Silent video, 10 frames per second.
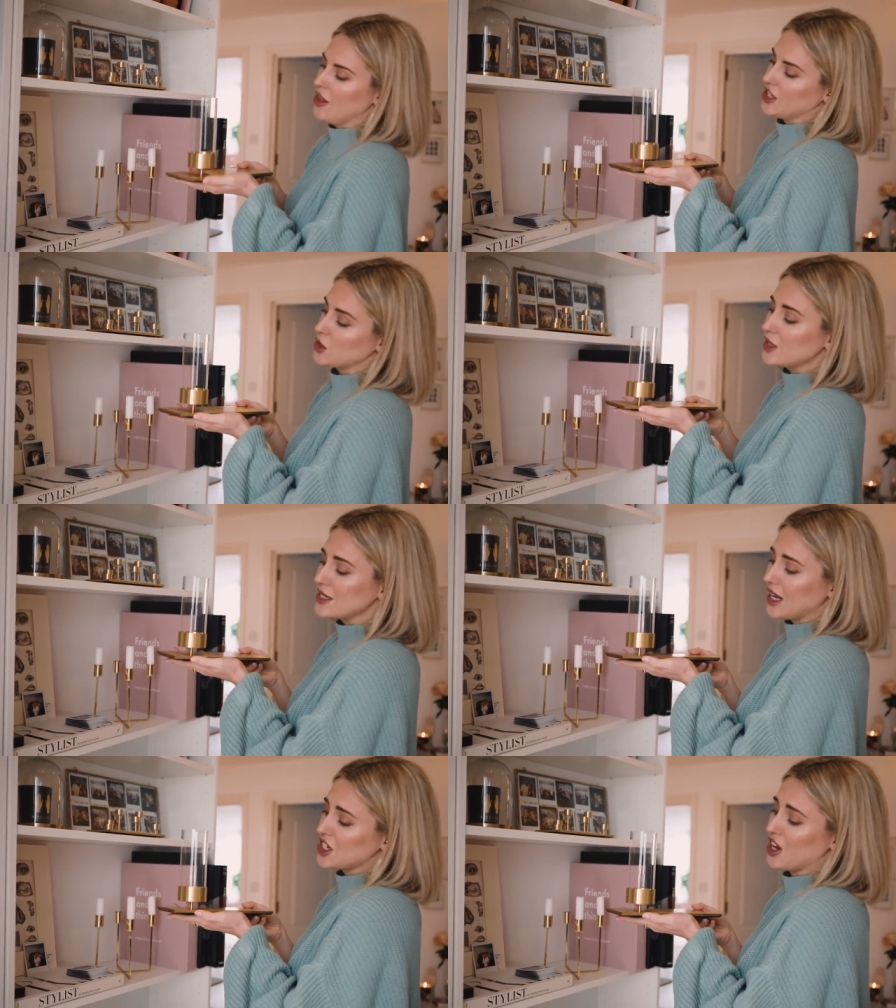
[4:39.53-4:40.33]
This one
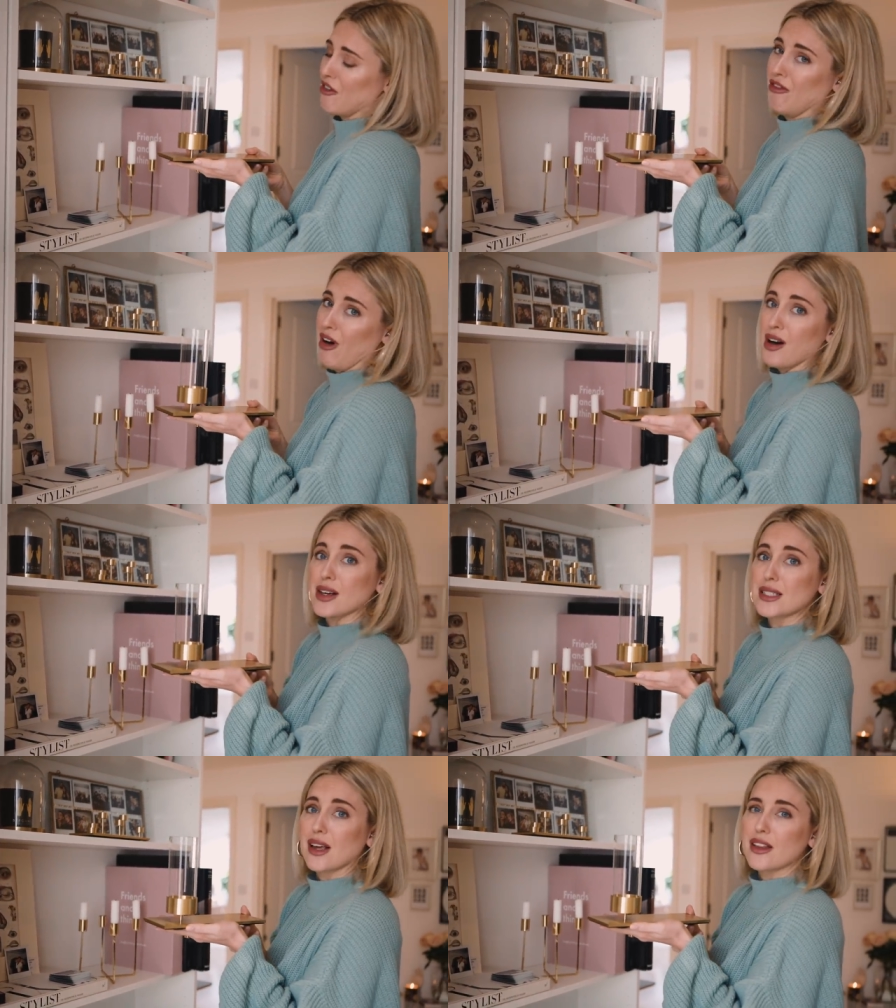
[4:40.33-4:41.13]
is actually a
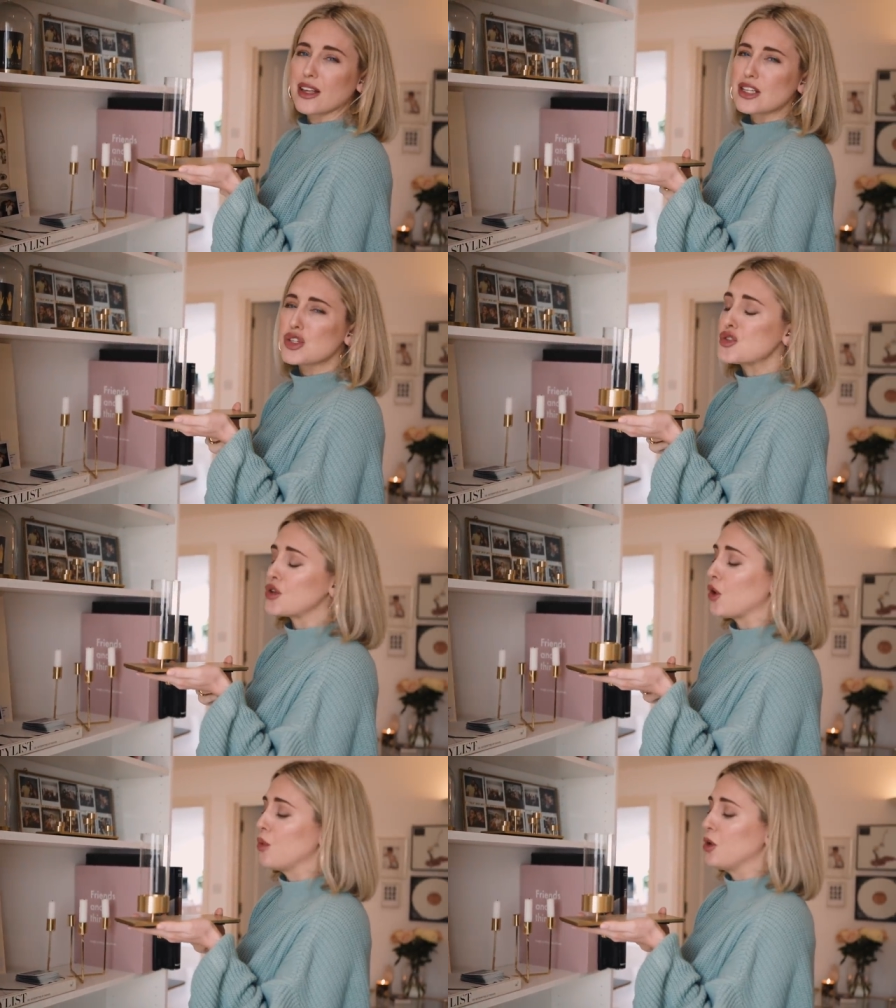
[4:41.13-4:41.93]
vase. I think it's
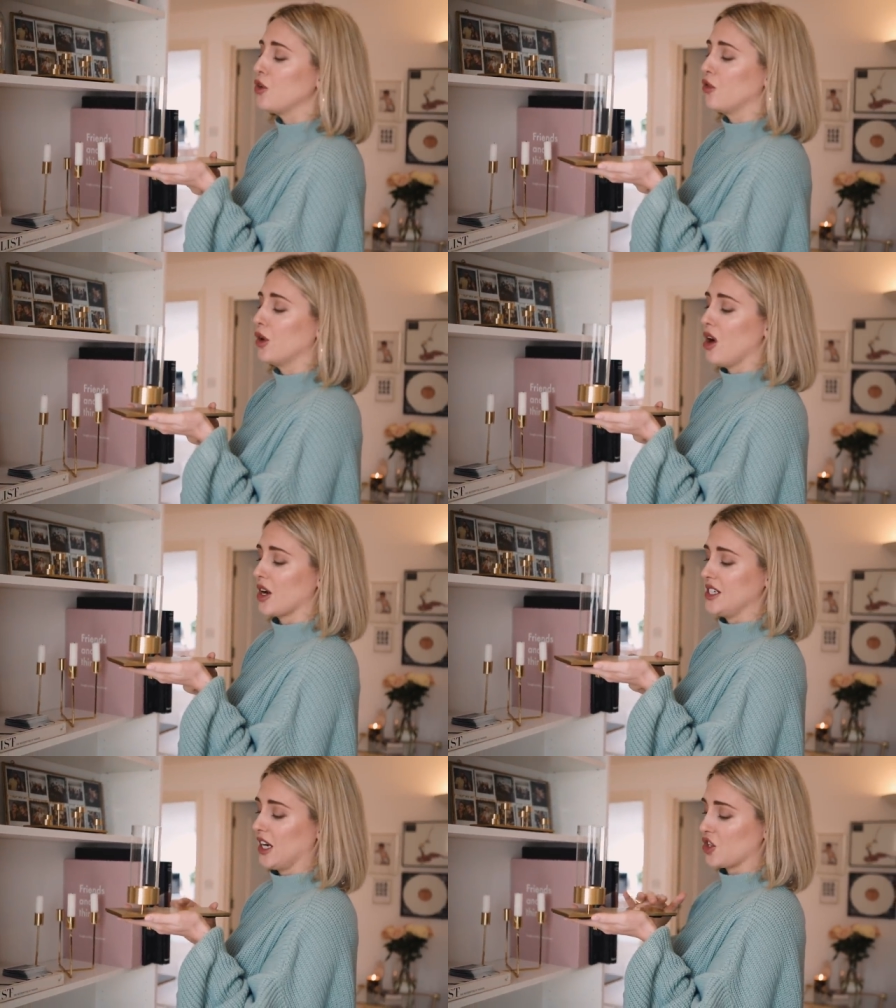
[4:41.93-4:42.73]
so beautiful and
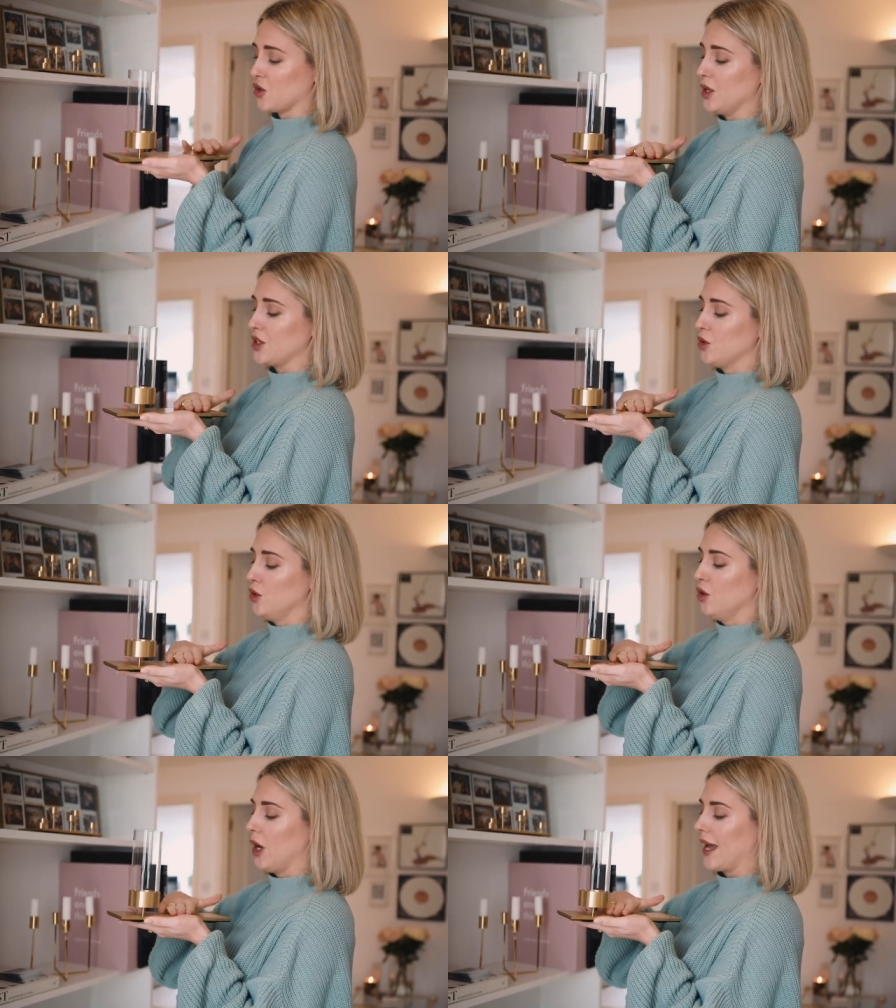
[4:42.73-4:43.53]
architectural. It's
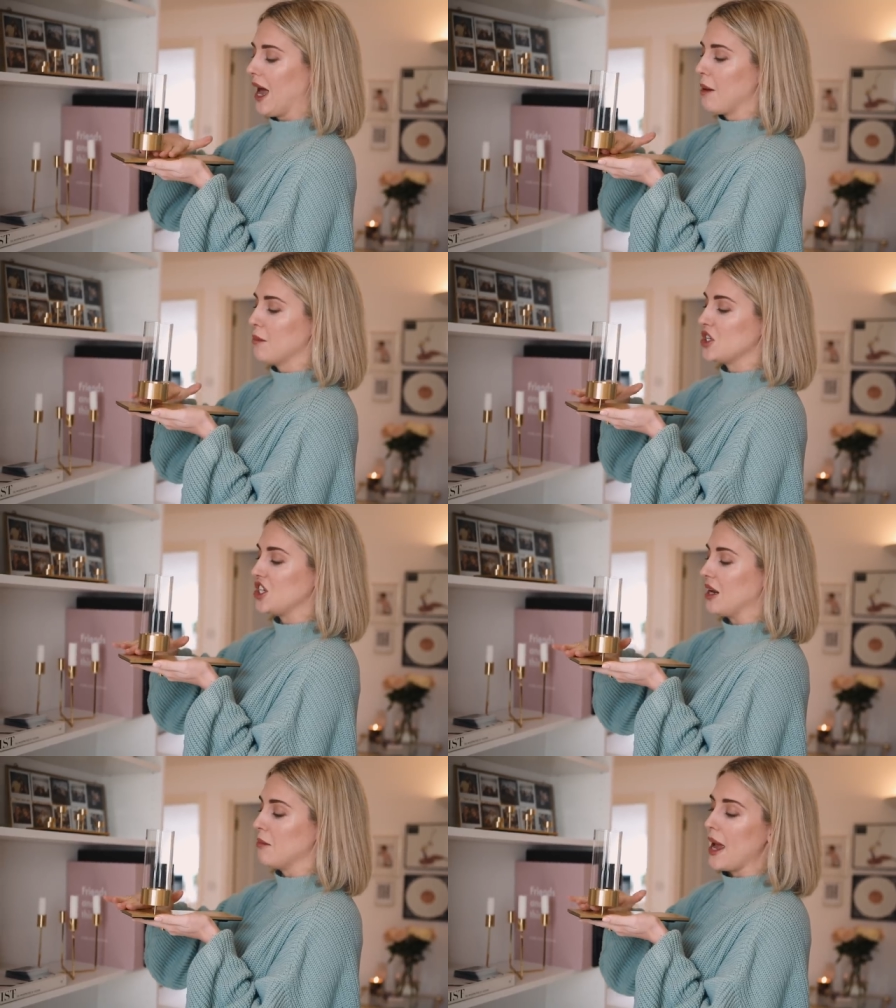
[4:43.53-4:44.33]
all like hand
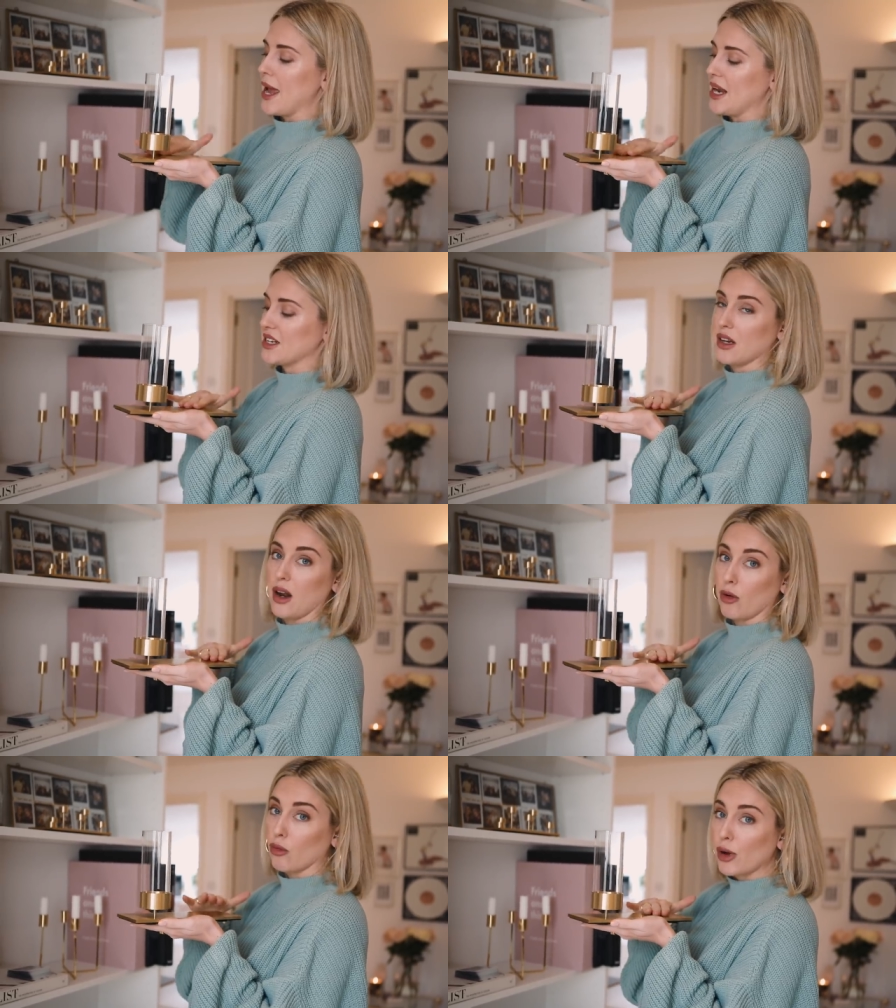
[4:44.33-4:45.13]
machine made in
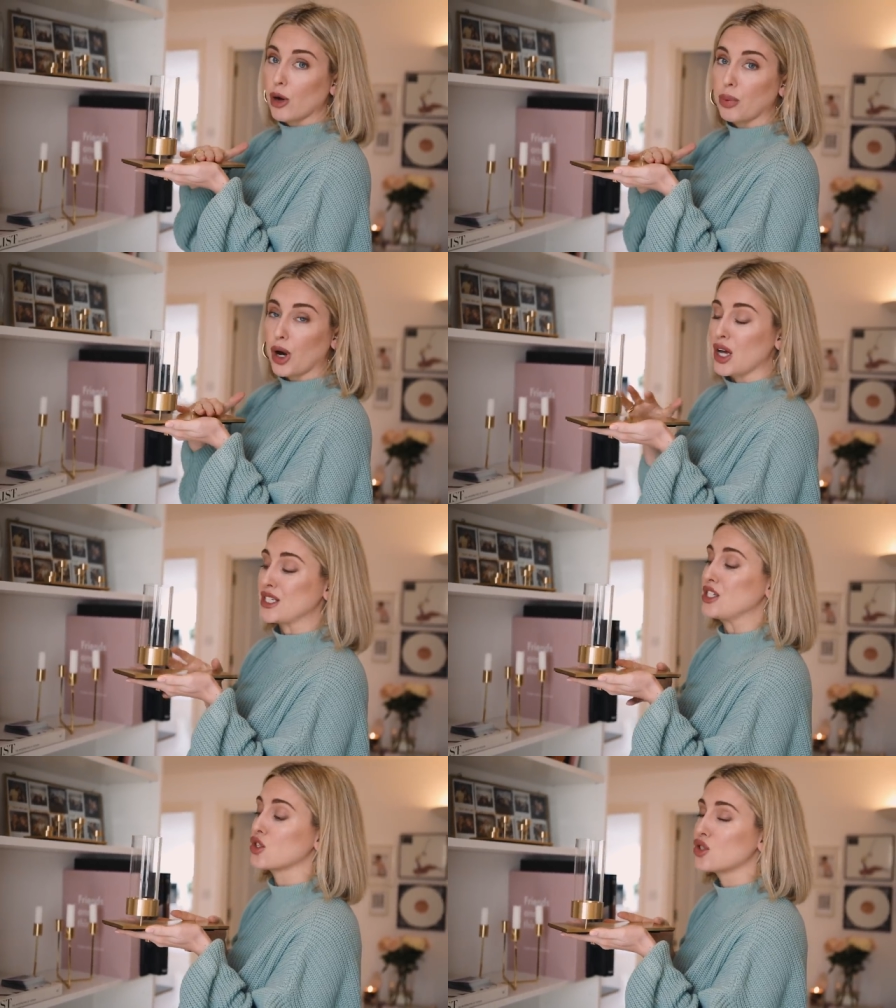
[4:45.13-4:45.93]
like real
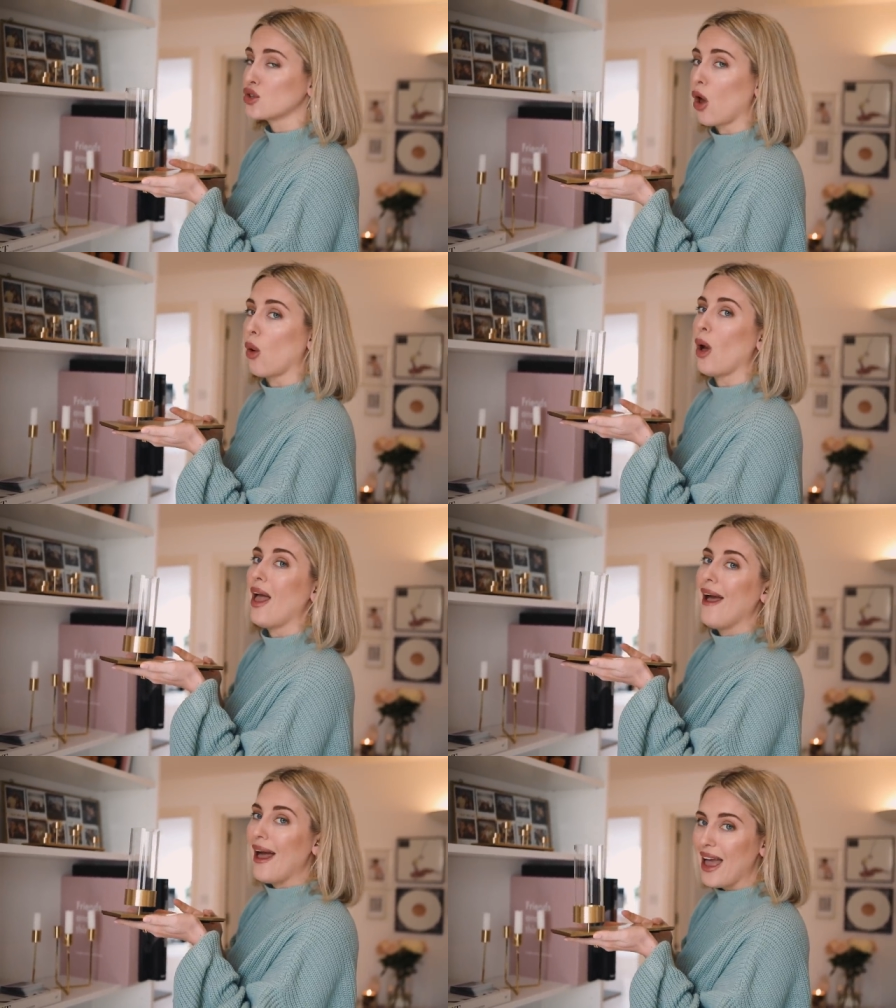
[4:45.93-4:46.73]
brass. It's so
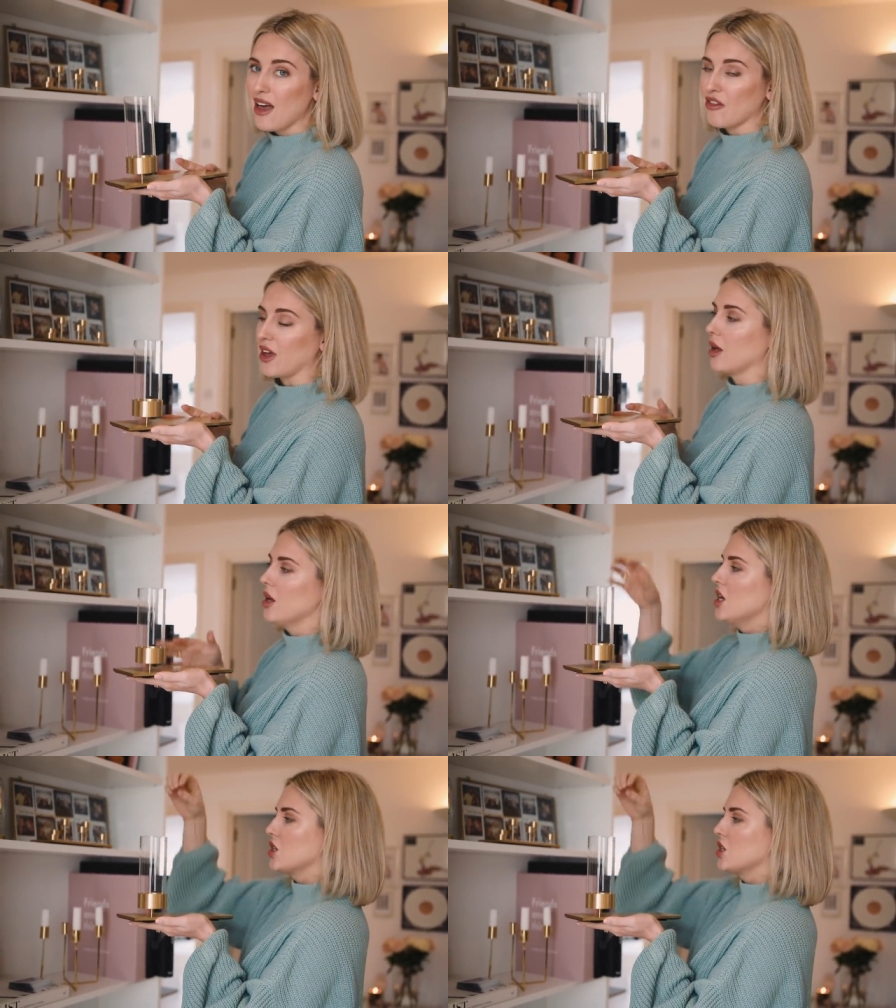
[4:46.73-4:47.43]
heavy.